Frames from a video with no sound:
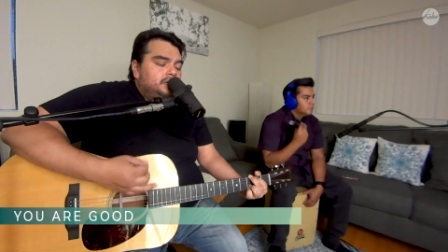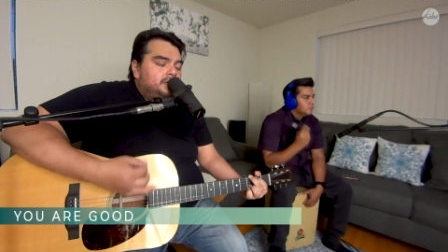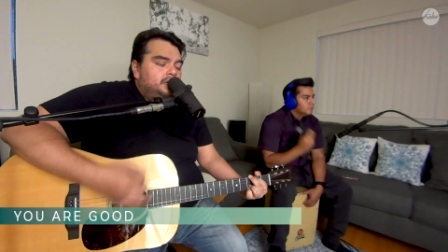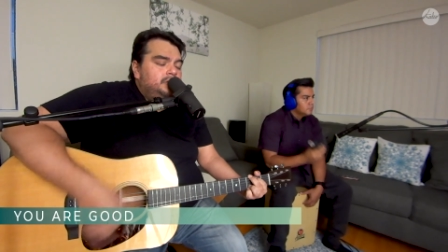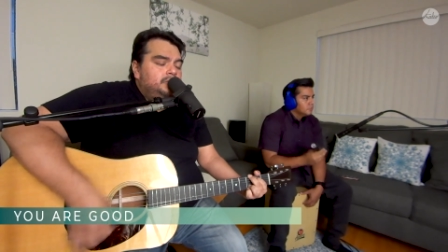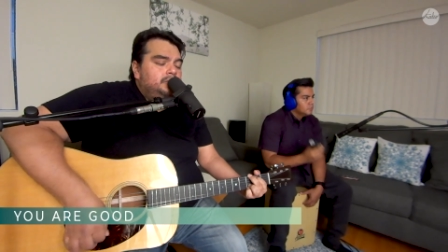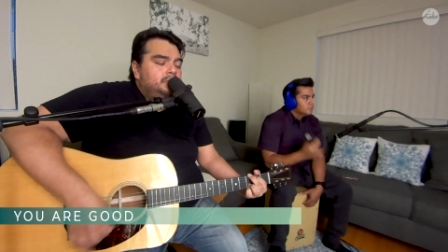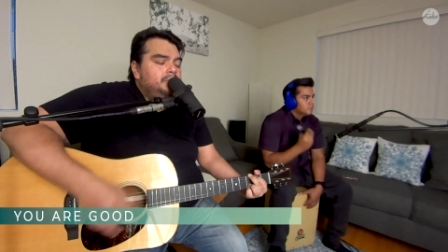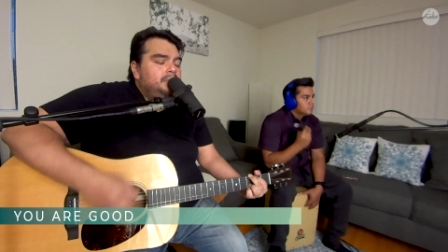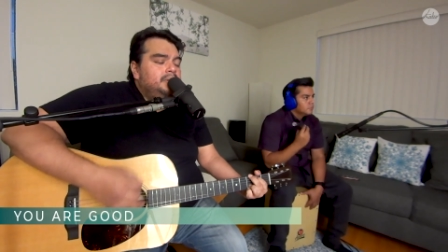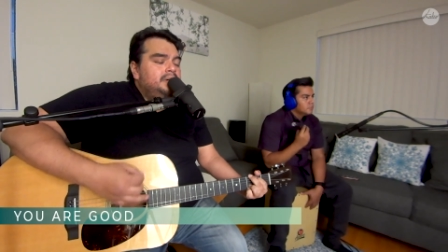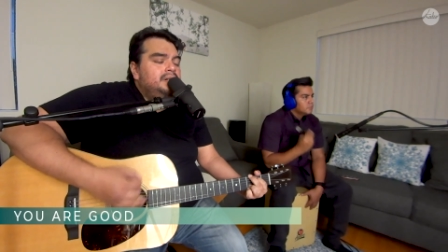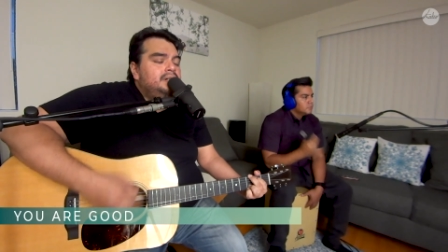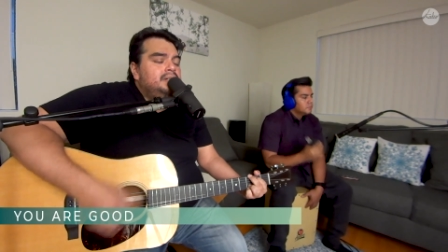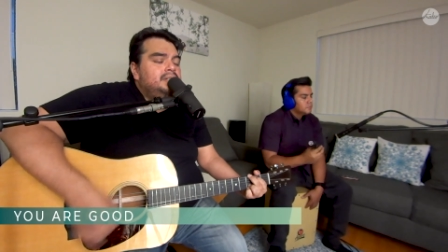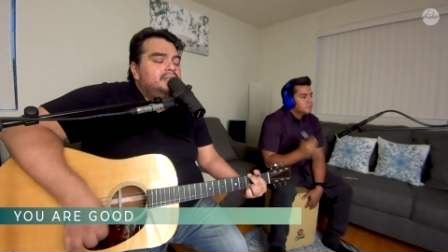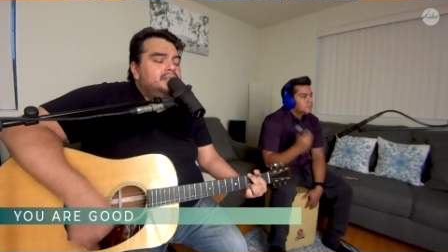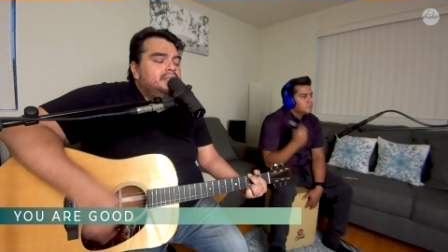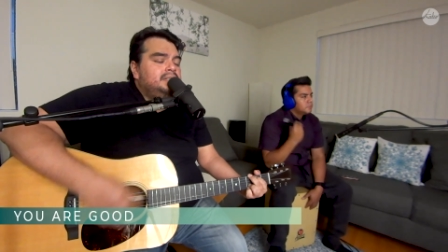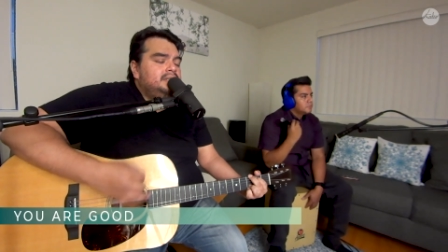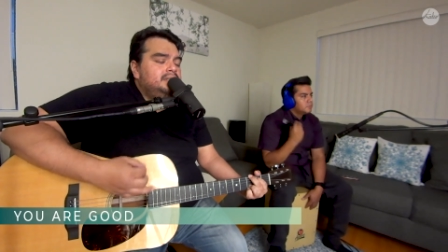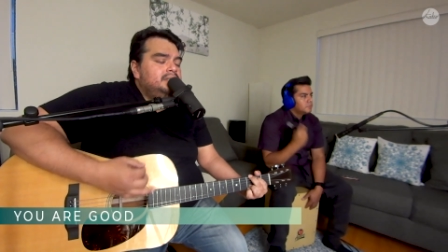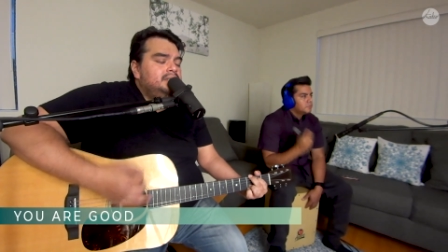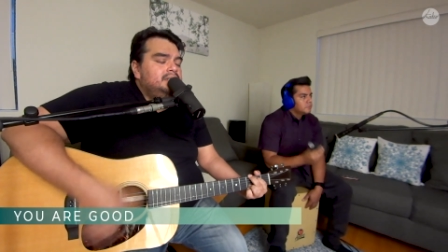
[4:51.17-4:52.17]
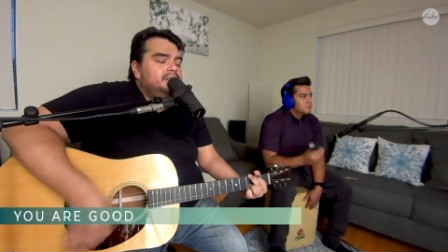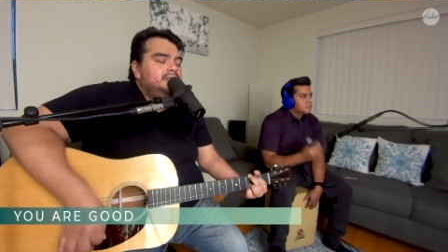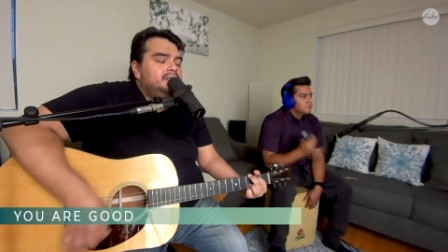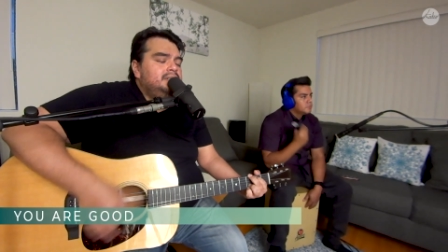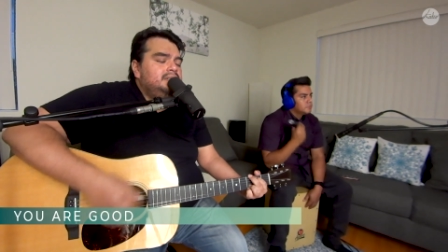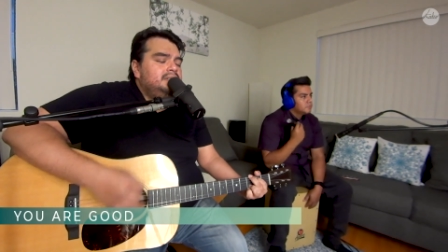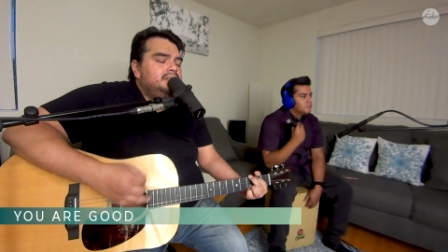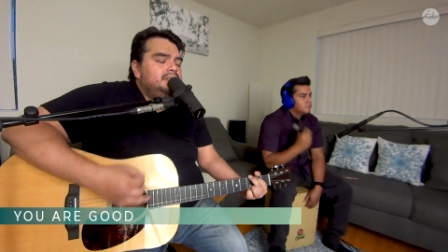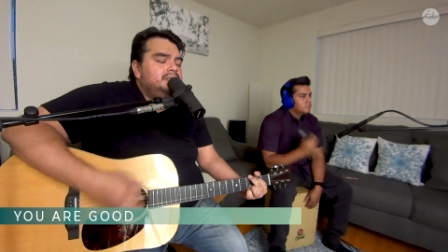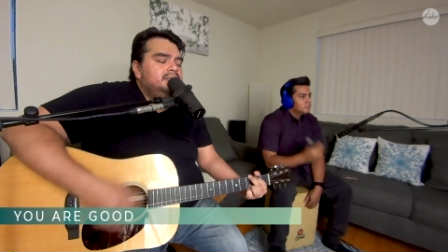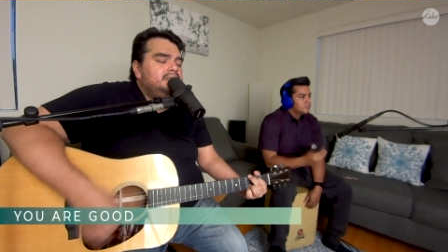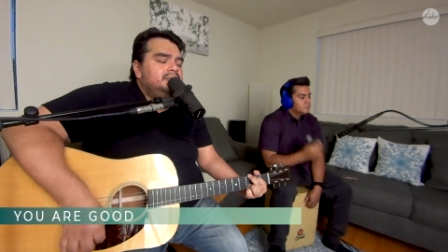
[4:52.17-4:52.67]
you are
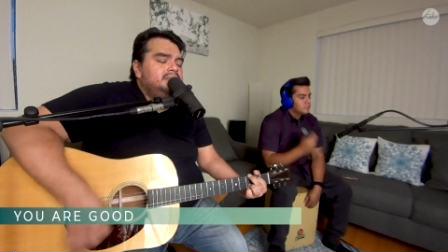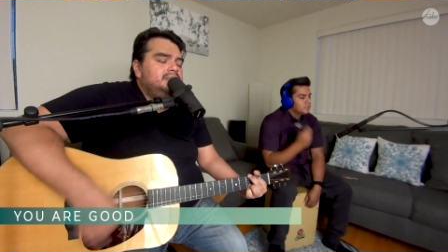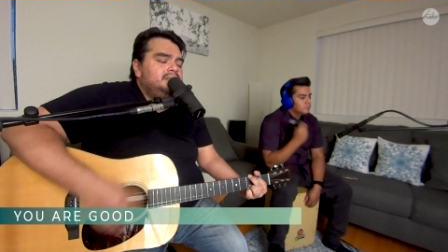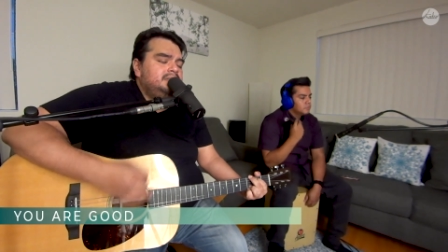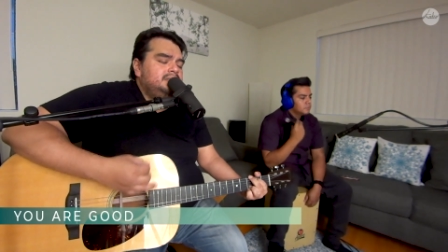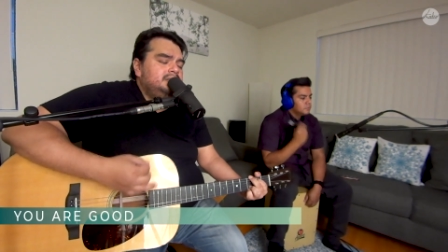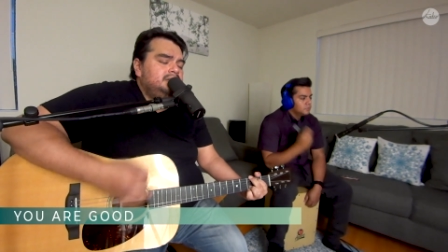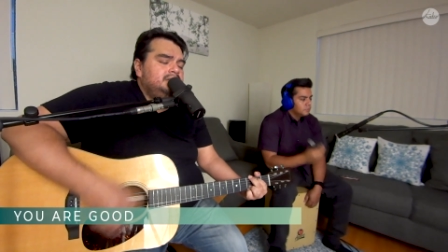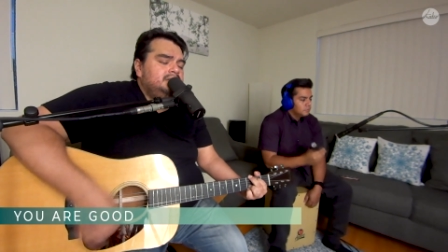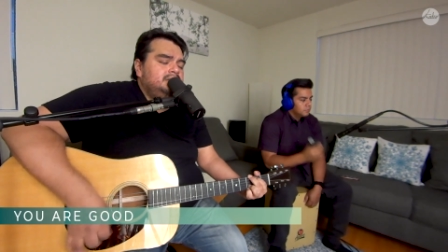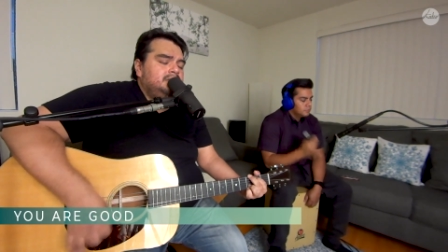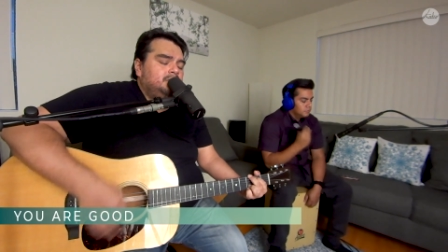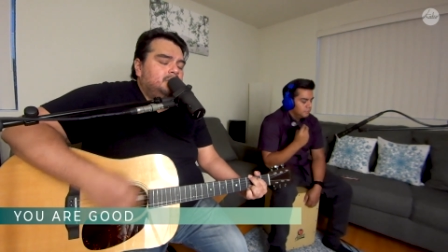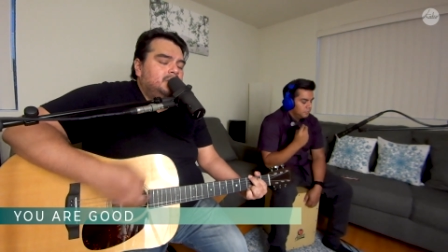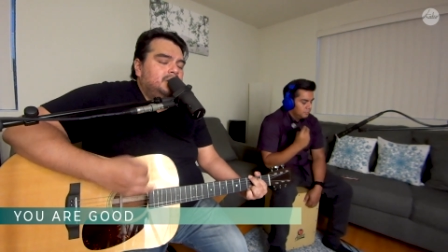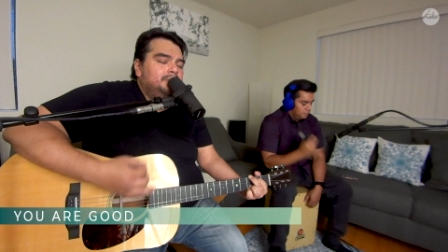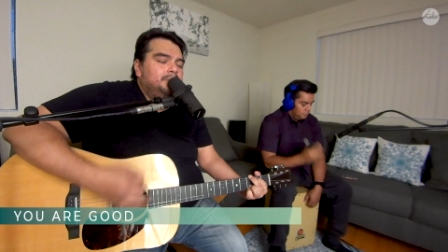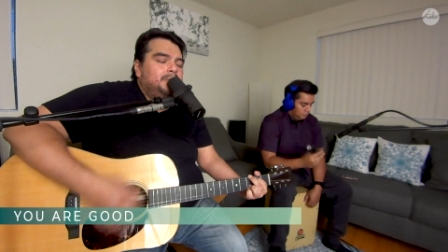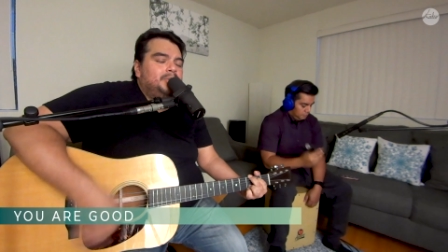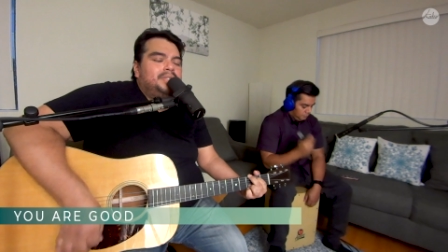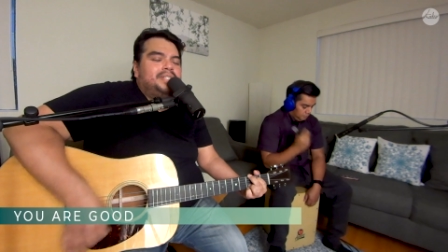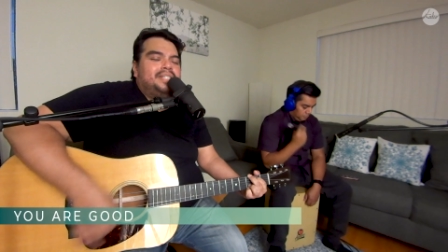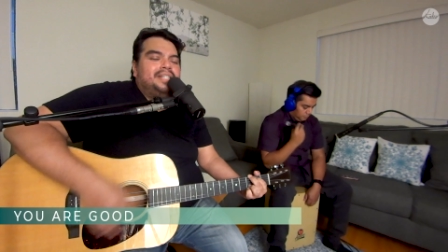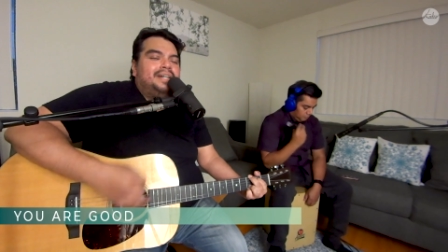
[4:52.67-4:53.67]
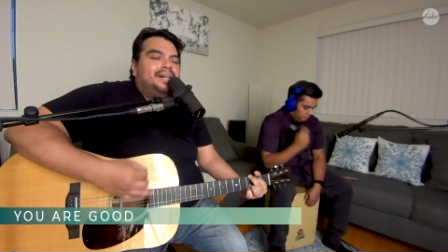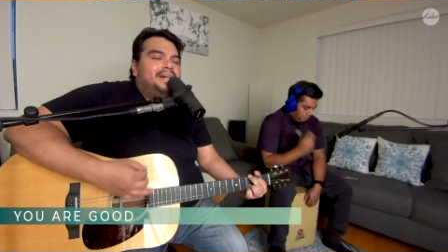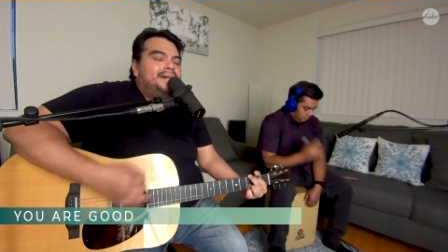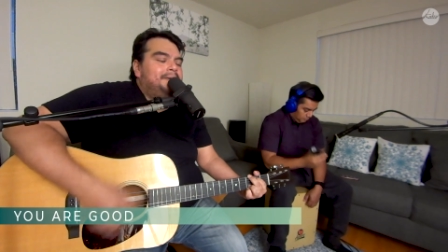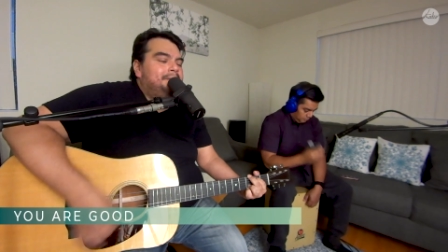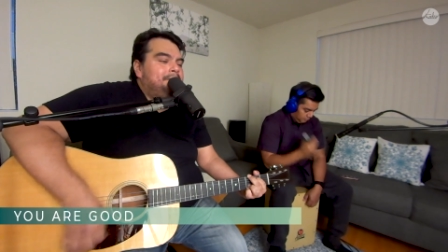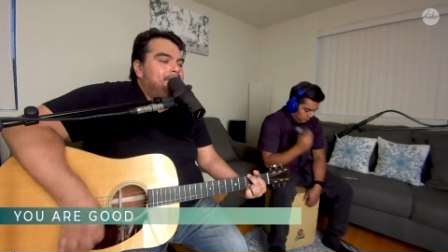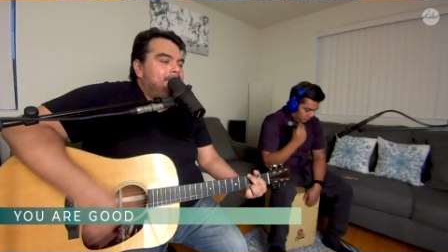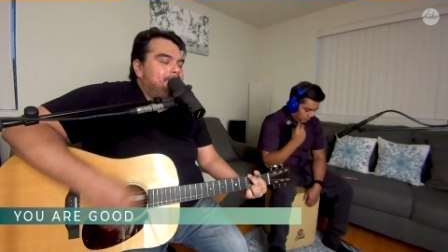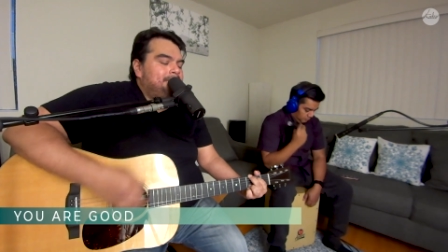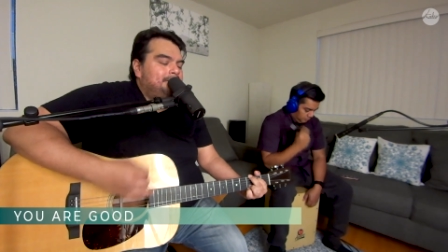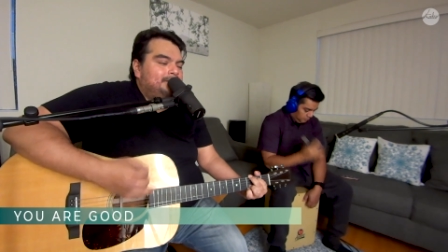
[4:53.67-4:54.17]
good. One more
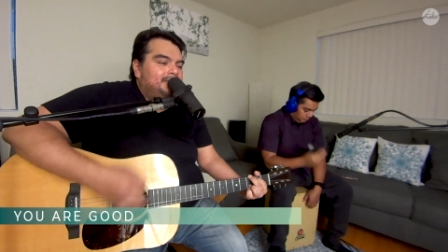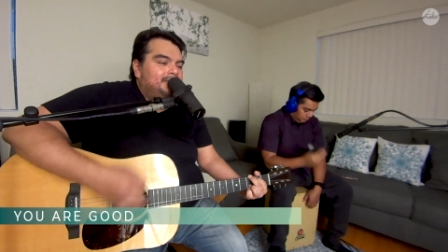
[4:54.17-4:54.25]
time